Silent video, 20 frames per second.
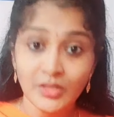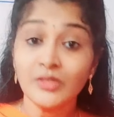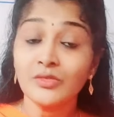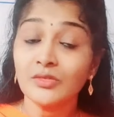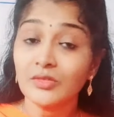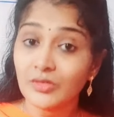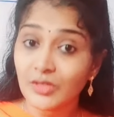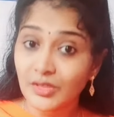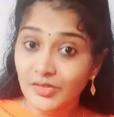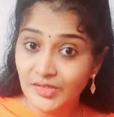So
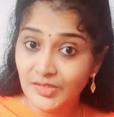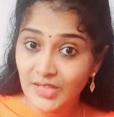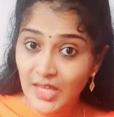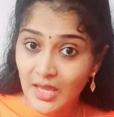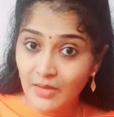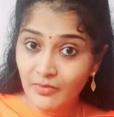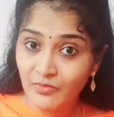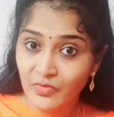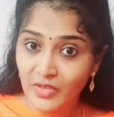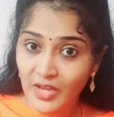the
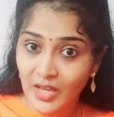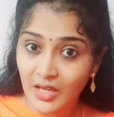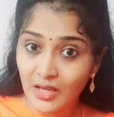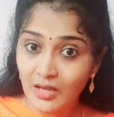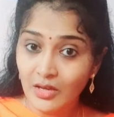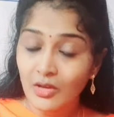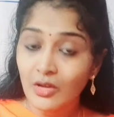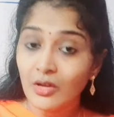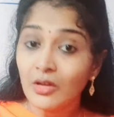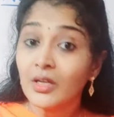same way,
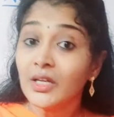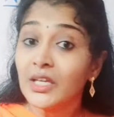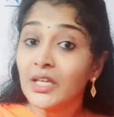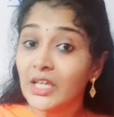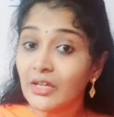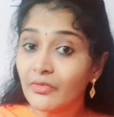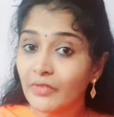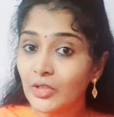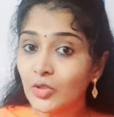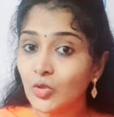
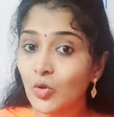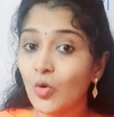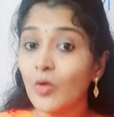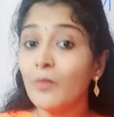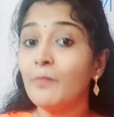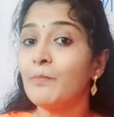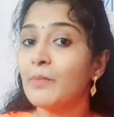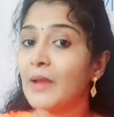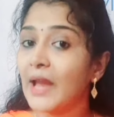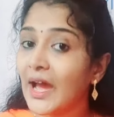even
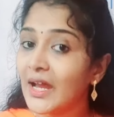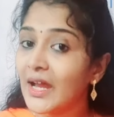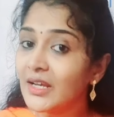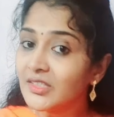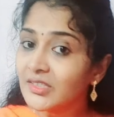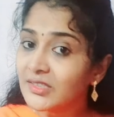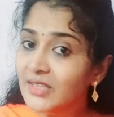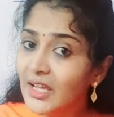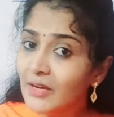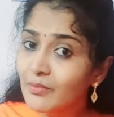though plants
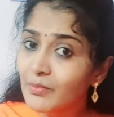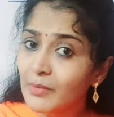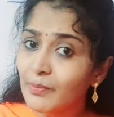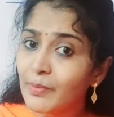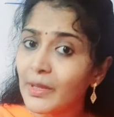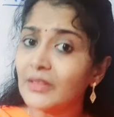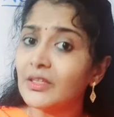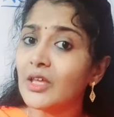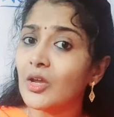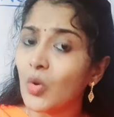can
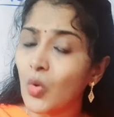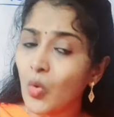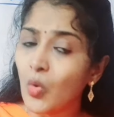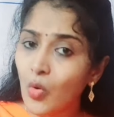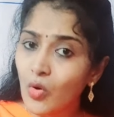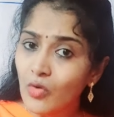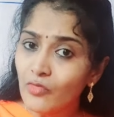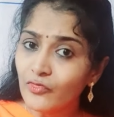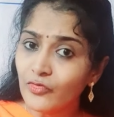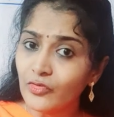prepare their
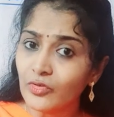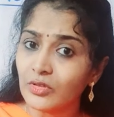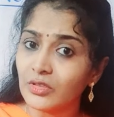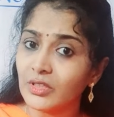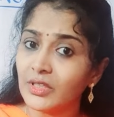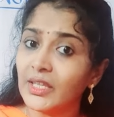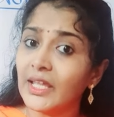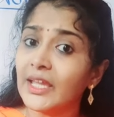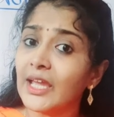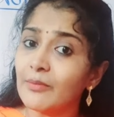own food,
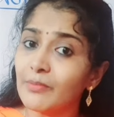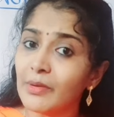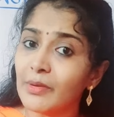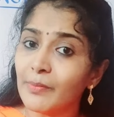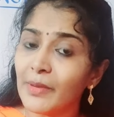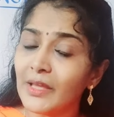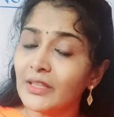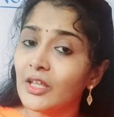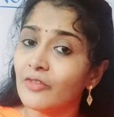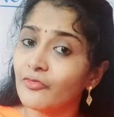they can
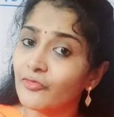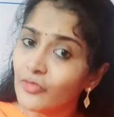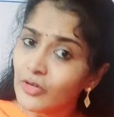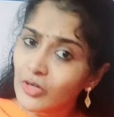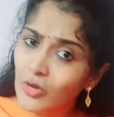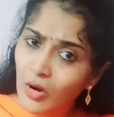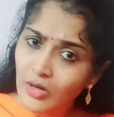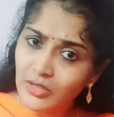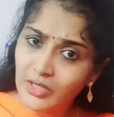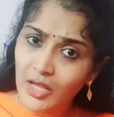prepare their food
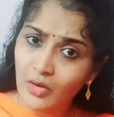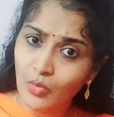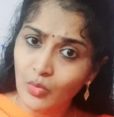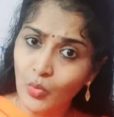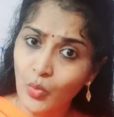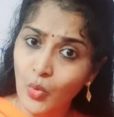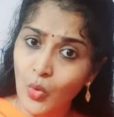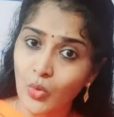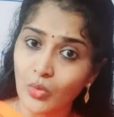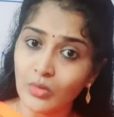on their
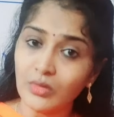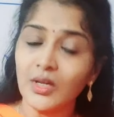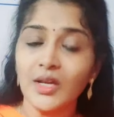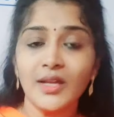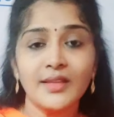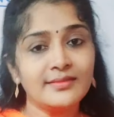own,